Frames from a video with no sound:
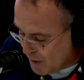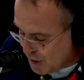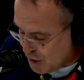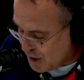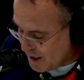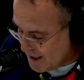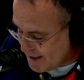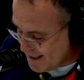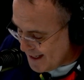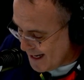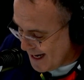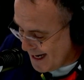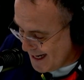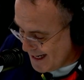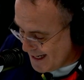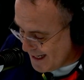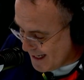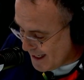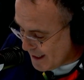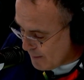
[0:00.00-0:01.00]
Which is an
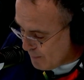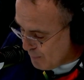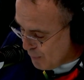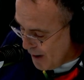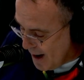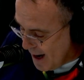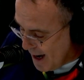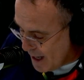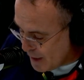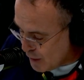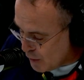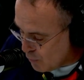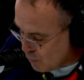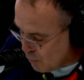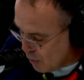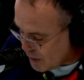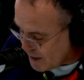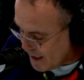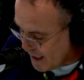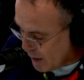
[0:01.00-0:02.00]
Indian bread?
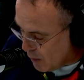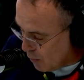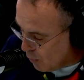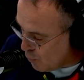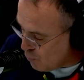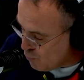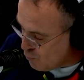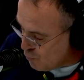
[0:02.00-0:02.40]
Roti or